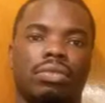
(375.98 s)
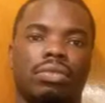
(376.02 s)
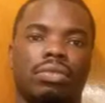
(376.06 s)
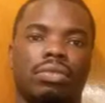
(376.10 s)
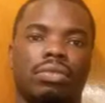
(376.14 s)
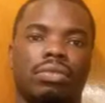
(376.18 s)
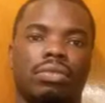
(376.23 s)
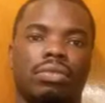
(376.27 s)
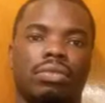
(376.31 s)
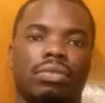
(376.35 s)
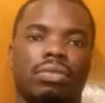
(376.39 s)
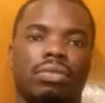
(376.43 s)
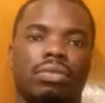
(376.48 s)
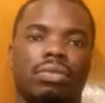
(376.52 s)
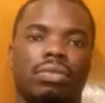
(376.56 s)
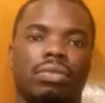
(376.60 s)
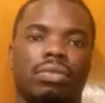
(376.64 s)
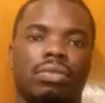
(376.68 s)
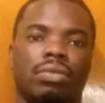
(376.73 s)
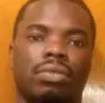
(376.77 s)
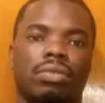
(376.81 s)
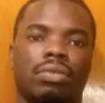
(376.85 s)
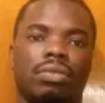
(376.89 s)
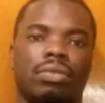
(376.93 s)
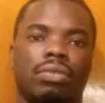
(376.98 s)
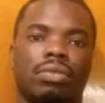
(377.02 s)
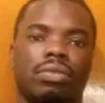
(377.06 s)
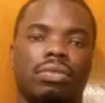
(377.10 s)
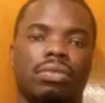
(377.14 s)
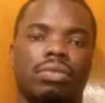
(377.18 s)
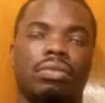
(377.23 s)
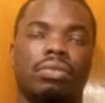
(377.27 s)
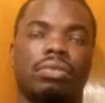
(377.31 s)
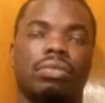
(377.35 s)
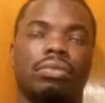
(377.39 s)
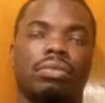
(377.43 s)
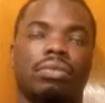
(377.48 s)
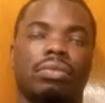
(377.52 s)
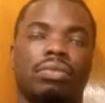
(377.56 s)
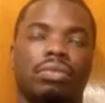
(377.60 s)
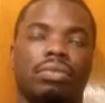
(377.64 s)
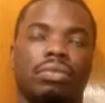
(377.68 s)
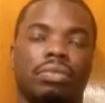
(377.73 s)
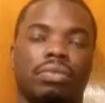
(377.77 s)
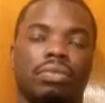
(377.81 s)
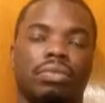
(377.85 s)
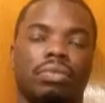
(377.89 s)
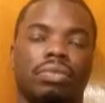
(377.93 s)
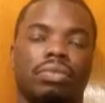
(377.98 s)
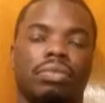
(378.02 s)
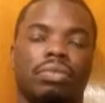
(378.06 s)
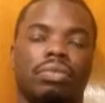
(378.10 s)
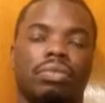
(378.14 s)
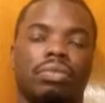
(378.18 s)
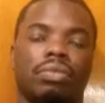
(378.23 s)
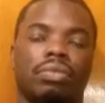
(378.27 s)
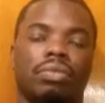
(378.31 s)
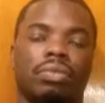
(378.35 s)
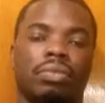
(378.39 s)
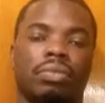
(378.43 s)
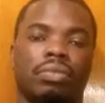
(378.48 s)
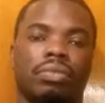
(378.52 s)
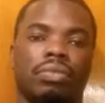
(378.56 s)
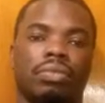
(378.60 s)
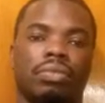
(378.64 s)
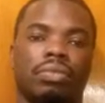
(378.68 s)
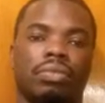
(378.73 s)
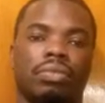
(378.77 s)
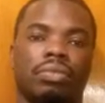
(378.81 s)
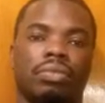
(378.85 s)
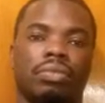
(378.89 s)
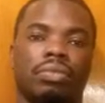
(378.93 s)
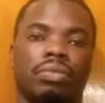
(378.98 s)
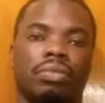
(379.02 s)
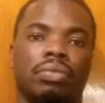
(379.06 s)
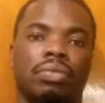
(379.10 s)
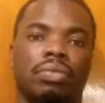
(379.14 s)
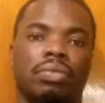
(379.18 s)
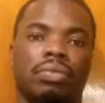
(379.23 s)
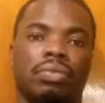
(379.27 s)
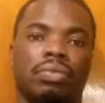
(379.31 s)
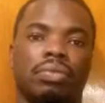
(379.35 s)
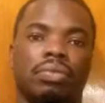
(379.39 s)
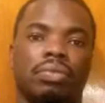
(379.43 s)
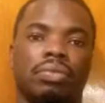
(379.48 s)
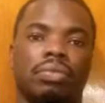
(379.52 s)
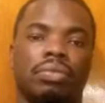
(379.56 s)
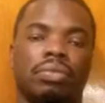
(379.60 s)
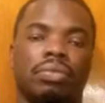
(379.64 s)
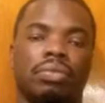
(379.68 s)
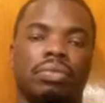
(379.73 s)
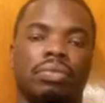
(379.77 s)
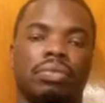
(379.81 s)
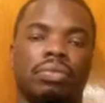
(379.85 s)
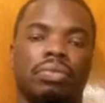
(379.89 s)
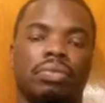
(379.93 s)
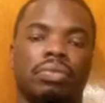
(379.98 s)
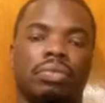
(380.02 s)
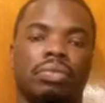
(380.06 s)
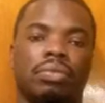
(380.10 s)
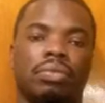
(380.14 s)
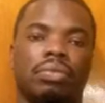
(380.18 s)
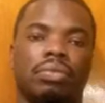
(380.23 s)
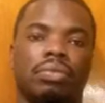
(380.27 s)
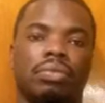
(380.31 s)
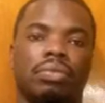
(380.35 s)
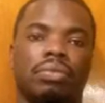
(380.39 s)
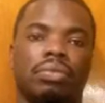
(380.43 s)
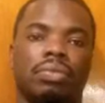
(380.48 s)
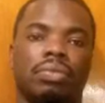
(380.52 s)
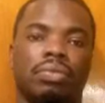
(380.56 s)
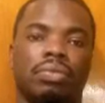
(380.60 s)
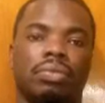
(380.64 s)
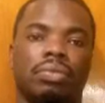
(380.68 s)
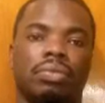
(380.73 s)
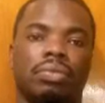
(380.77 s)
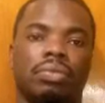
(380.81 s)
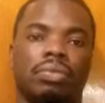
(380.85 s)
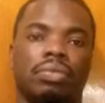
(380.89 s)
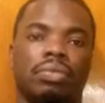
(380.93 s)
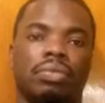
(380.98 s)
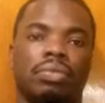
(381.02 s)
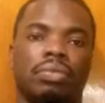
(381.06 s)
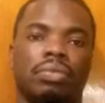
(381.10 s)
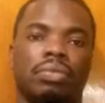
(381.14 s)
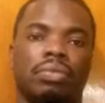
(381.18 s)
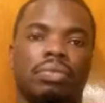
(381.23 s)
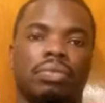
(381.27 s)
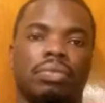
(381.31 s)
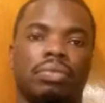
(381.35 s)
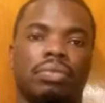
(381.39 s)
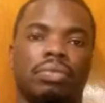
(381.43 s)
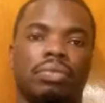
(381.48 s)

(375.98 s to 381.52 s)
[no speech]